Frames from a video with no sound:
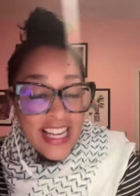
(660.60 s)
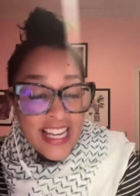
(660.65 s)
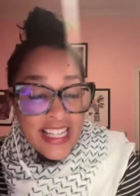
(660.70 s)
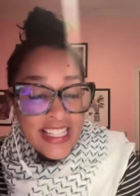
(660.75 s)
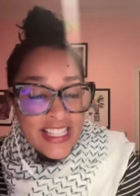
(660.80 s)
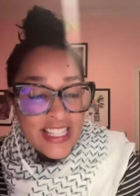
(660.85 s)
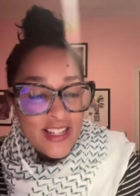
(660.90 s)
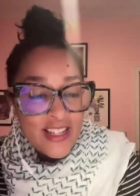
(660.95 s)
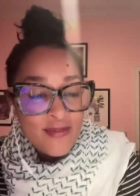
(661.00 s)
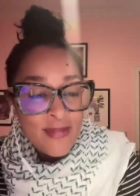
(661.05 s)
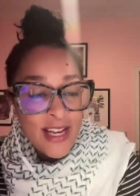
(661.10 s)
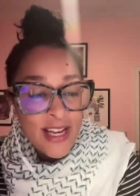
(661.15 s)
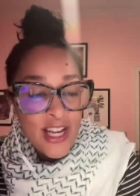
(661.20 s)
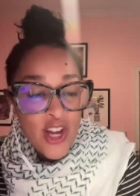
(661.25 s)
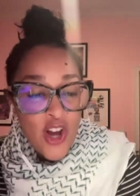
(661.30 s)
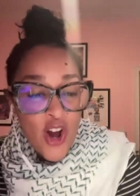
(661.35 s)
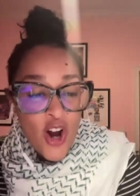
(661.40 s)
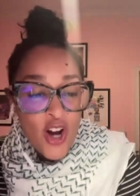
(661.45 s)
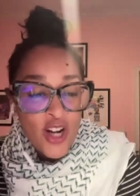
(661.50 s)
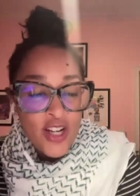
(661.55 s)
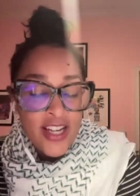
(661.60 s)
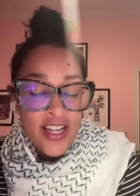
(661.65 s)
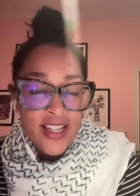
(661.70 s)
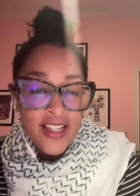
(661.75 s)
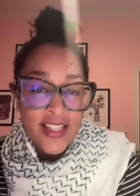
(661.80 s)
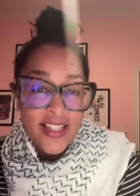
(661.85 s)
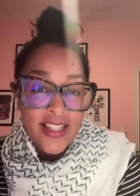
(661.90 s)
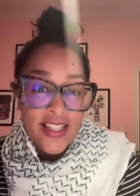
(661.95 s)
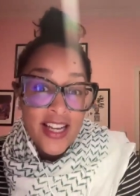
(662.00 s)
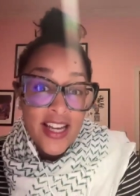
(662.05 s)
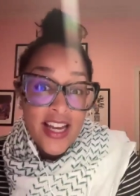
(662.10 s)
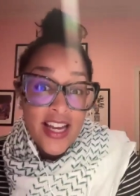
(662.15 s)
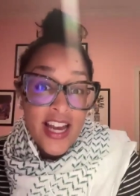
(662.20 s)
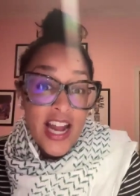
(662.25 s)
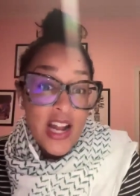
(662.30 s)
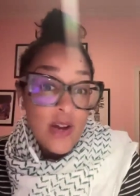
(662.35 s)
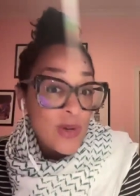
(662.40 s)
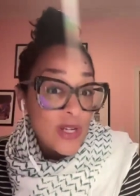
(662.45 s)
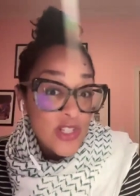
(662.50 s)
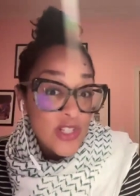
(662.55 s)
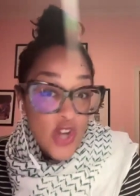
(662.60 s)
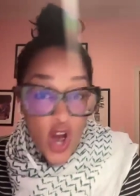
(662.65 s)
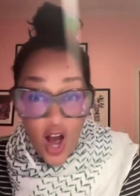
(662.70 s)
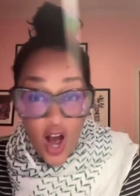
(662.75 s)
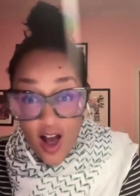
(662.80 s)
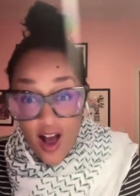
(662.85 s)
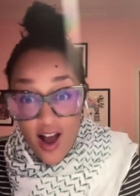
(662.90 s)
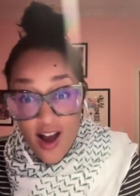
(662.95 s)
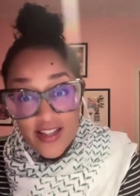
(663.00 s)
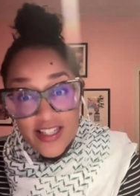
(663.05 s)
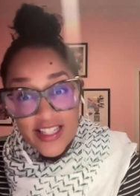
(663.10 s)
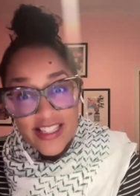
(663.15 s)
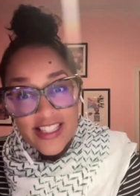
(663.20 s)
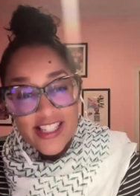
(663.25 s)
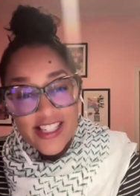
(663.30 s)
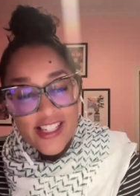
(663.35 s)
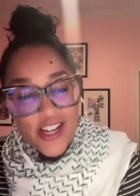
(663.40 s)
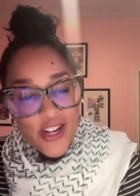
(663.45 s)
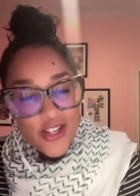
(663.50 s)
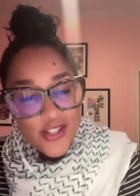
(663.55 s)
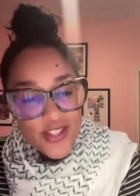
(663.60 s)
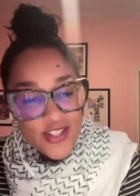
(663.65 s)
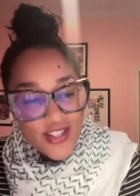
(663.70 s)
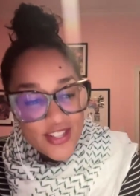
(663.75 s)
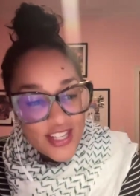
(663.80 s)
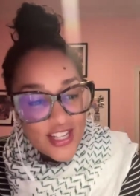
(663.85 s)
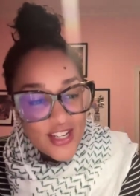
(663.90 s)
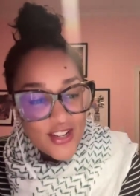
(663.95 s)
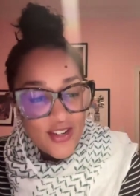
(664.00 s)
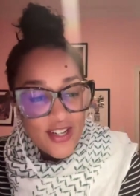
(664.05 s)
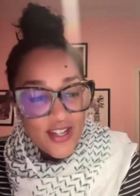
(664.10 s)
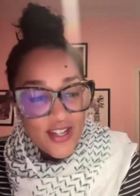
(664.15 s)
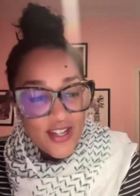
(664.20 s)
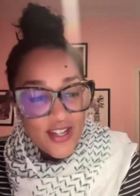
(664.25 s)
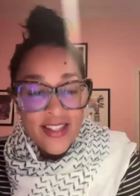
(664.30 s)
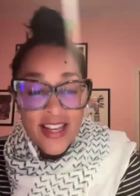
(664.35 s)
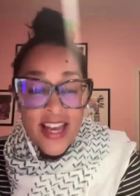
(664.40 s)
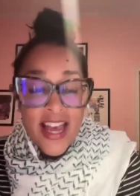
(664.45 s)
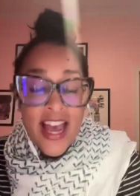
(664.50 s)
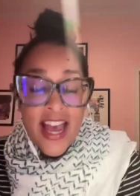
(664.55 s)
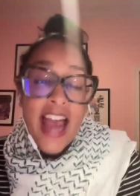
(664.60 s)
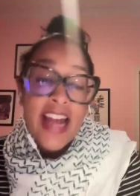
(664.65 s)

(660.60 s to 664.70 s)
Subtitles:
landed in my garden, and we talked and shared secrets.